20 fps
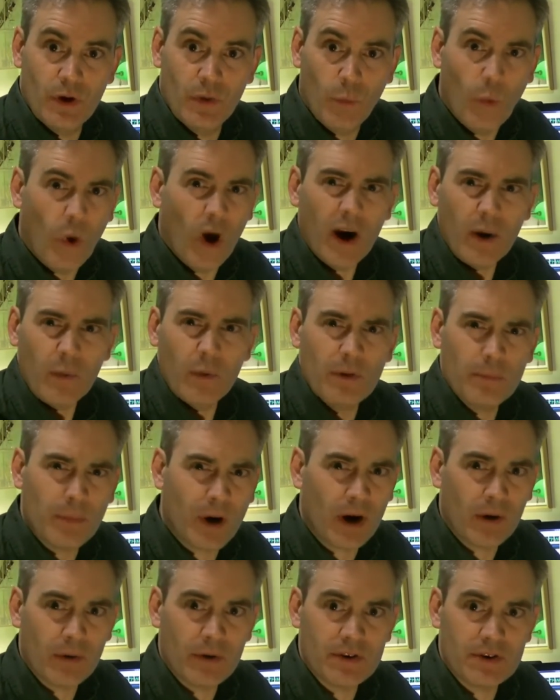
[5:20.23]
Why were the
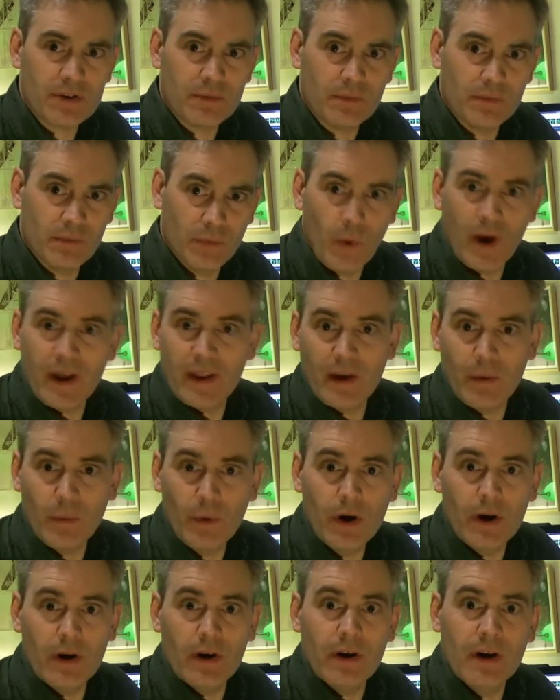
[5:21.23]
pirates the way they
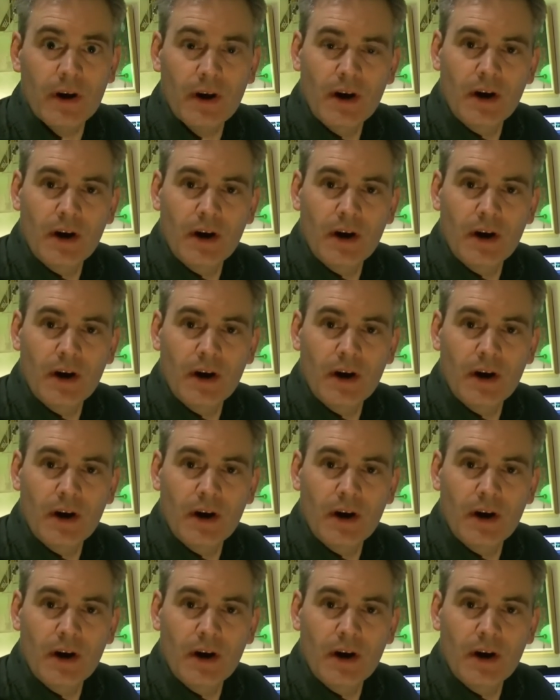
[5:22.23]
were?